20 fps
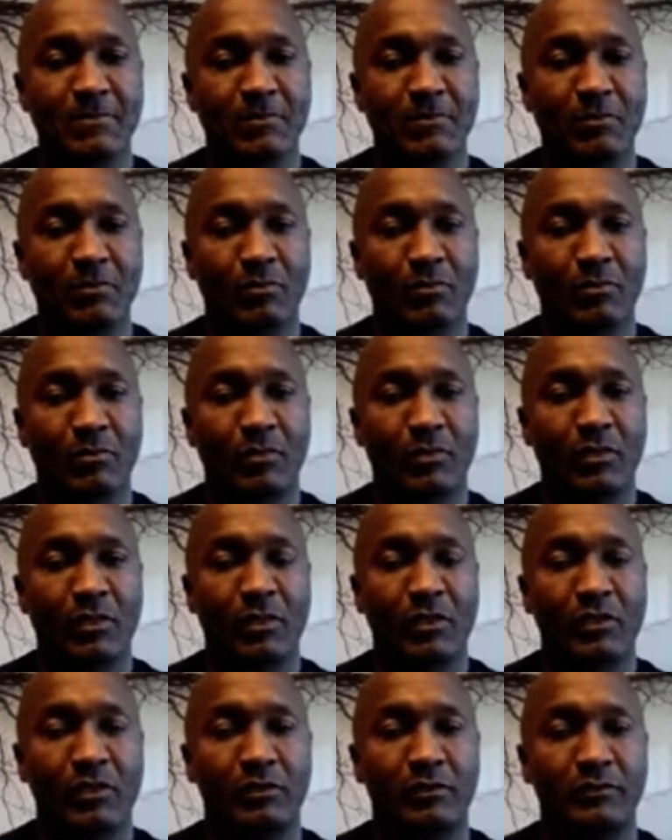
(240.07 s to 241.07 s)

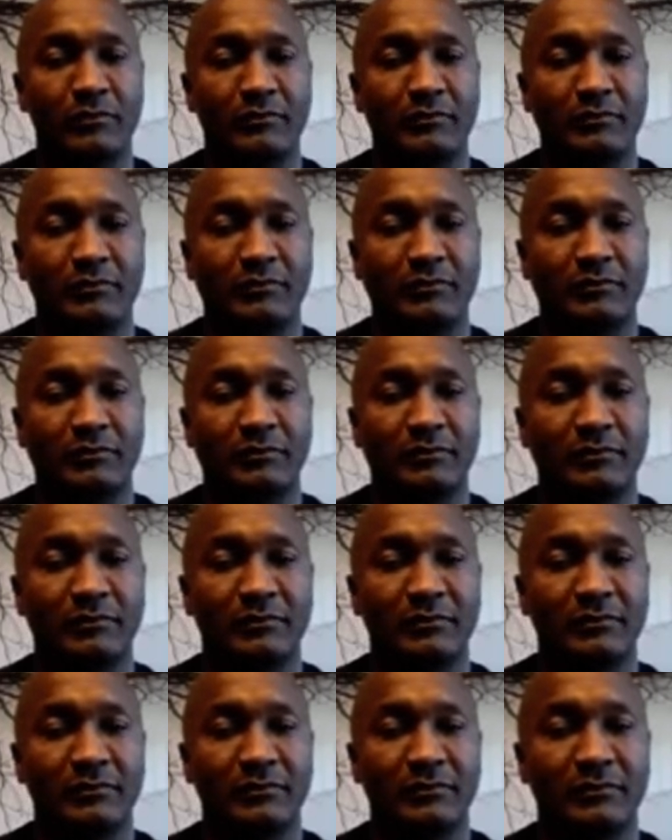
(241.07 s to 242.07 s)

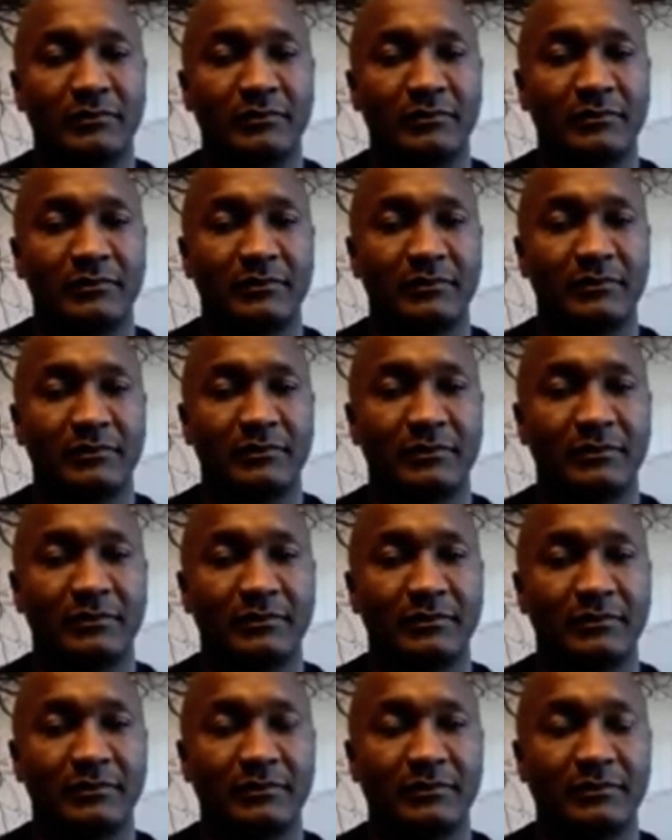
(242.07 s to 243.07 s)

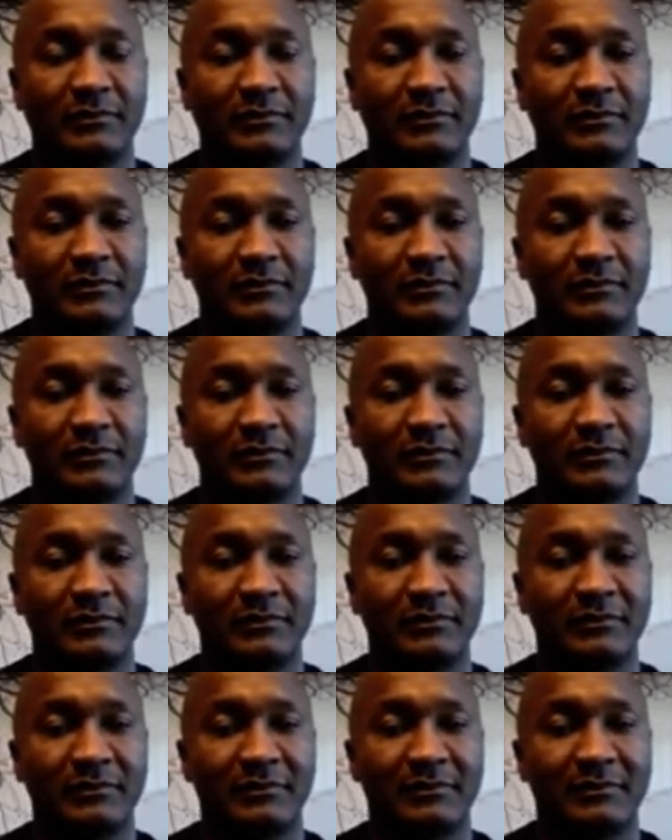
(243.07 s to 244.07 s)

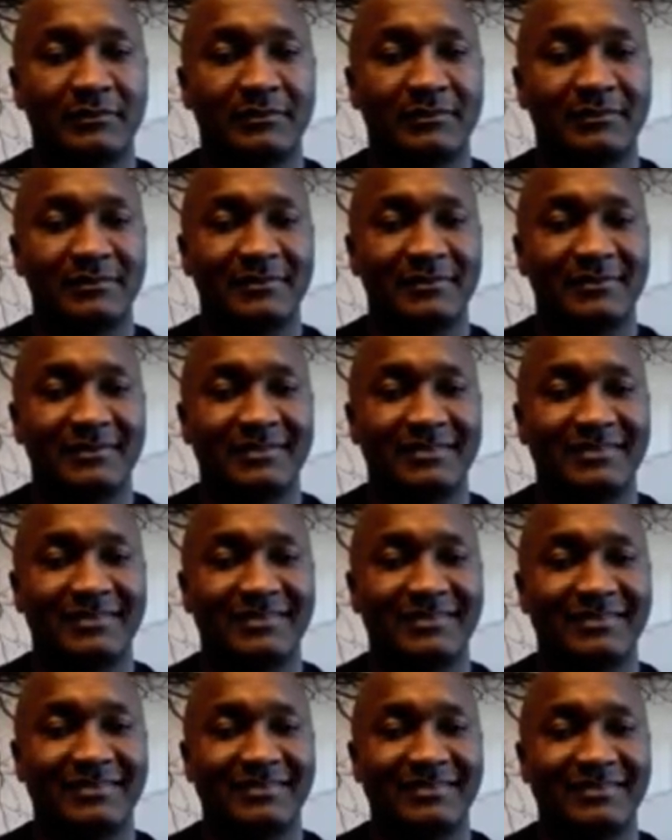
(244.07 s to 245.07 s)

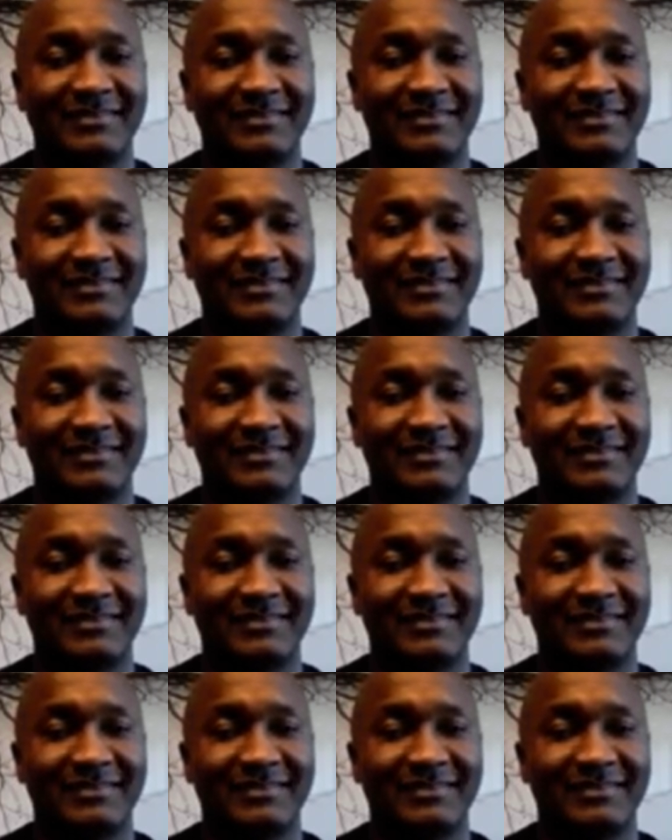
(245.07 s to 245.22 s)
No words are spoken by the person on screen.